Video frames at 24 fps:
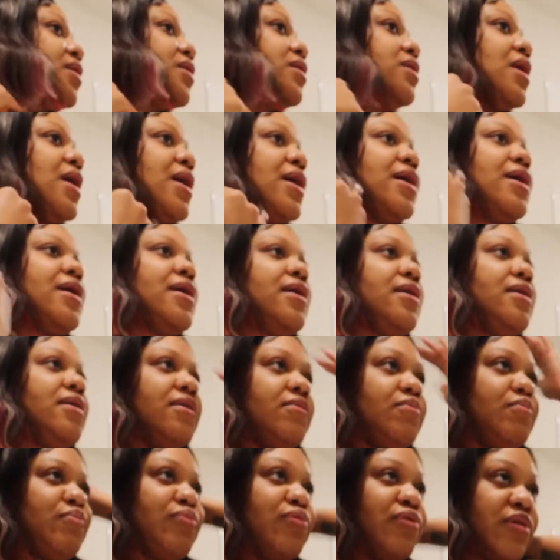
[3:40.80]
like
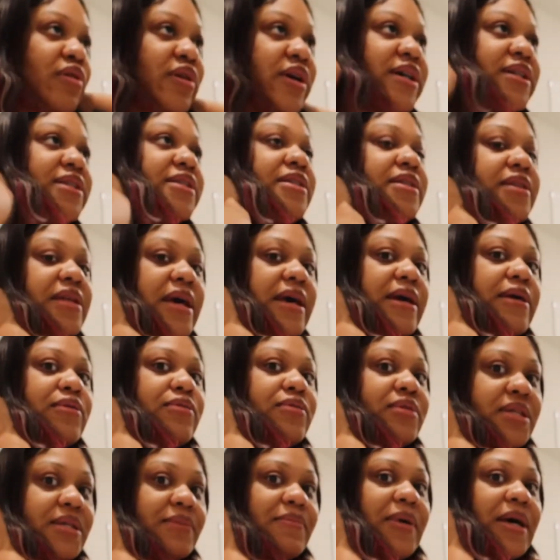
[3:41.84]
pressed
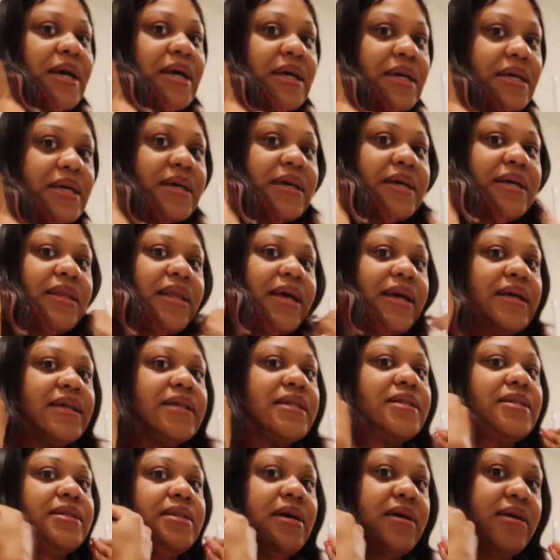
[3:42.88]
down to my head, like
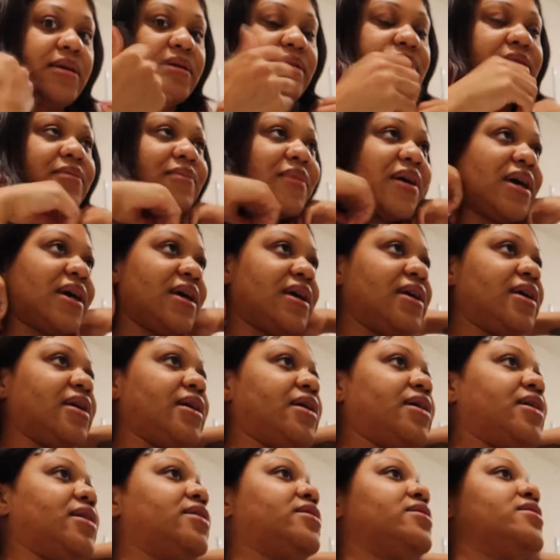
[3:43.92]
it's stuck to my
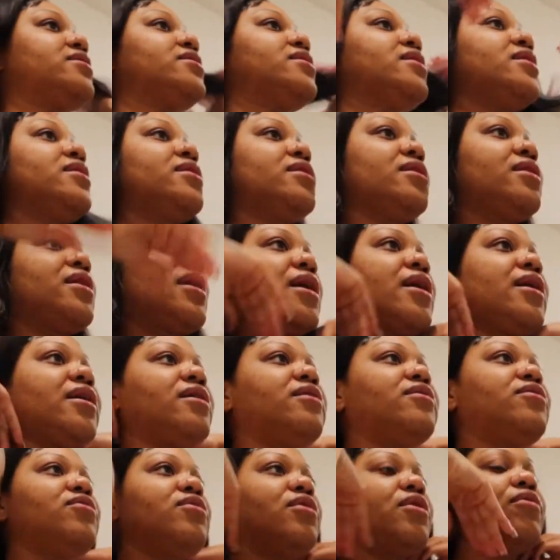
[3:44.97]
head instead of
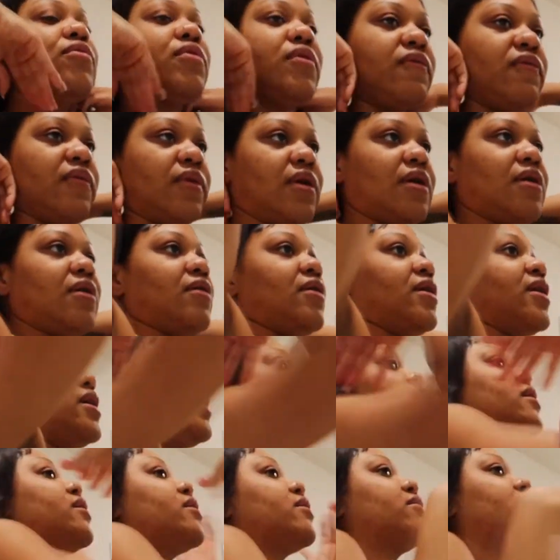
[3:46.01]
like, you know, with long
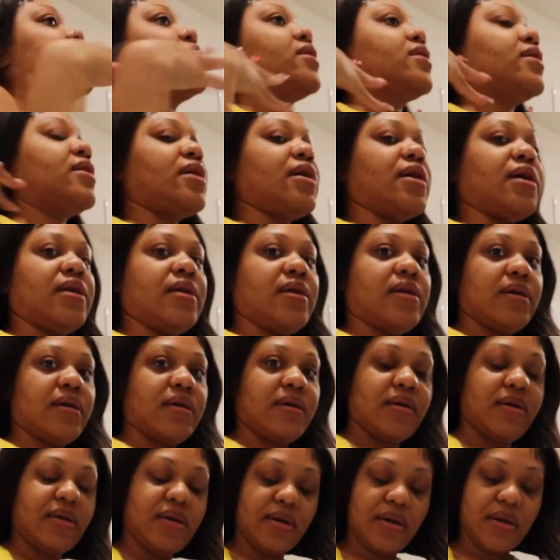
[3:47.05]
hair, you can kind
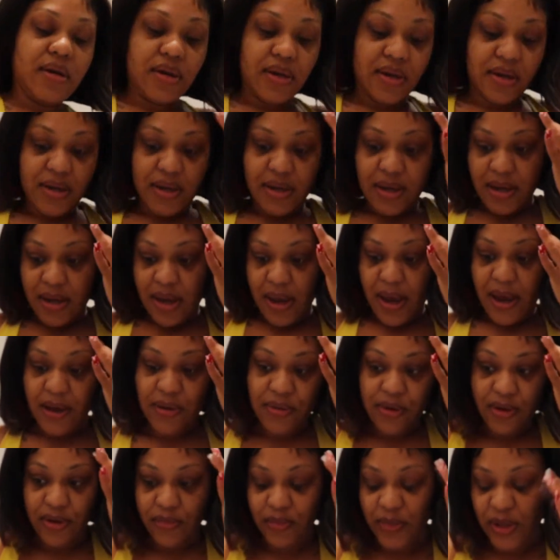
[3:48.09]
of I
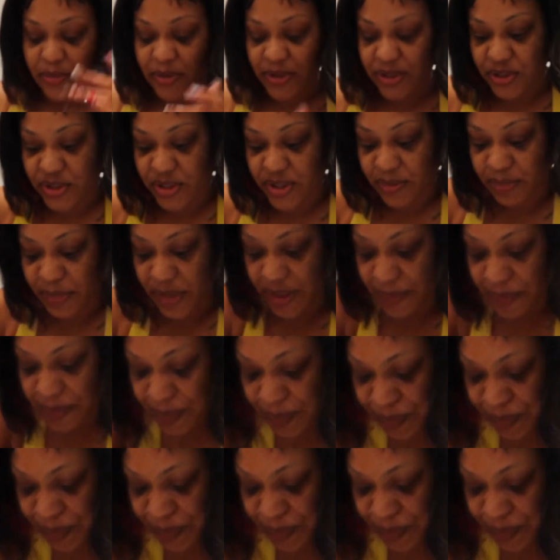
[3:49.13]
don't know, maybe it's just me.